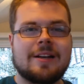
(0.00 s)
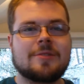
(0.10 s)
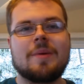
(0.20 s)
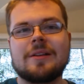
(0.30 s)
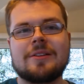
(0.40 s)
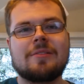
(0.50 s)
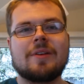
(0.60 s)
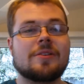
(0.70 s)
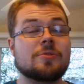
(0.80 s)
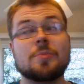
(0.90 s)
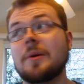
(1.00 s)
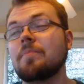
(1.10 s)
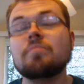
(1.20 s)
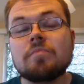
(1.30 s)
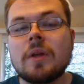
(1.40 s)
X-Men to the Avengers,
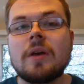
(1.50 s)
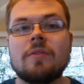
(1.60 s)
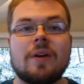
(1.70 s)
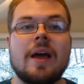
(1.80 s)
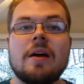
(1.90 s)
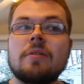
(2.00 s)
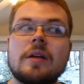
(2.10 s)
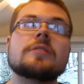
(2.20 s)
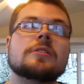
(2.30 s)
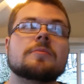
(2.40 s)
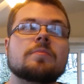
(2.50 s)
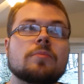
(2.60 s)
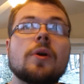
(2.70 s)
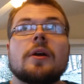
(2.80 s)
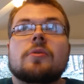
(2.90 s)
but for now, it's
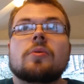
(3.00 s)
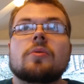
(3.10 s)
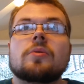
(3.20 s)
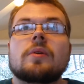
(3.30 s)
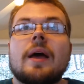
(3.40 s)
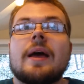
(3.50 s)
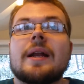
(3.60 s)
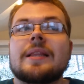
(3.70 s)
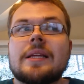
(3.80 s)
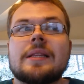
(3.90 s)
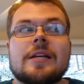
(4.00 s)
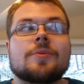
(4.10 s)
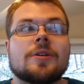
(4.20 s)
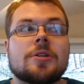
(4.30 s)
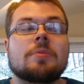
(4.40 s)
pretty cool. And I think that's
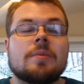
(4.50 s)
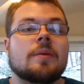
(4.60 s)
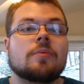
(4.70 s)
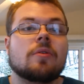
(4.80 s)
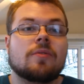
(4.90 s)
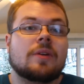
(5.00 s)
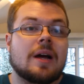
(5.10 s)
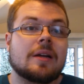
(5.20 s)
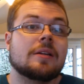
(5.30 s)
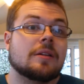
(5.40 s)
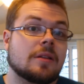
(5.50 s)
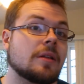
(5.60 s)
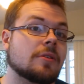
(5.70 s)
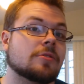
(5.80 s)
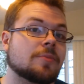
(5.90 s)
why so many people are flocking to
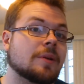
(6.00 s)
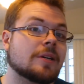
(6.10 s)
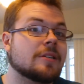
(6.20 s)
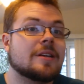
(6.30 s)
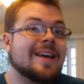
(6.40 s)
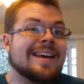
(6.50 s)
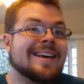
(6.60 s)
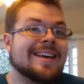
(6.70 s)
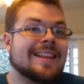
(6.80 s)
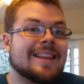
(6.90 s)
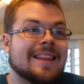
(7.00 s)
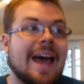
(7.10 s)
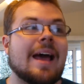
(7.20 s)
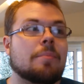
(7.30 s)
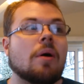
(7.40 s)
theaters, because
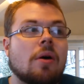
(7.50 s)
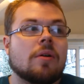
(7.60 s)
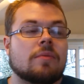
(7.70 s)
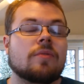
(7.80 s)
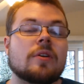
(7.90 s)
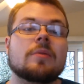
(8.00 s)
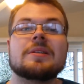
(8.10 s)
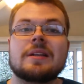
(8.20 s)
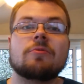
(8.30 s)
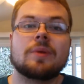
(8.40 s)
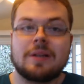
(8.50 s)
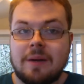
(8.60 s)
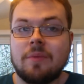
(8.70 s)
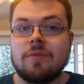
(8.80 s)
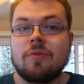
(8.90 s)
that part of the film has never been
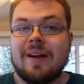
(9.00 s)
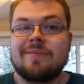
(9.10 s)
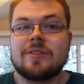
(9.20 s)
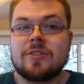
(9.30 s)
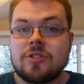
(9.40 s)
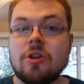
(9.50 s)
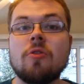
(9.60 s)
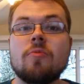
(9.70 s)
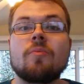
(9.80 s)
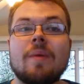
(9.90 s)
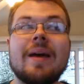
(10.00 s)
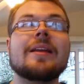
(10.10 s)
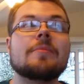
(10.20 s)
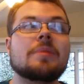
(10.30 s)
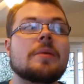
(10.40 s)
done before, having so
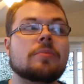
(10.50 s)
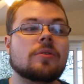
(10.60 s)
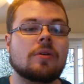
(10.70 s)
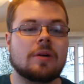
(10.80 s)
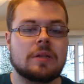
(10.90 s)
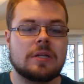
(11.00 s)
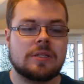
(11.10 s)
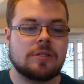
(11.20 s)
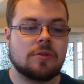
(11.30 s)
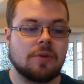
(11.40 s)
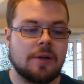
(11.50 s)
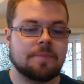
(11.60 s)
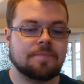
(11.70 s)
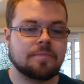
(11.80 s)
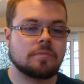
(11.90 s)
many people on this screen.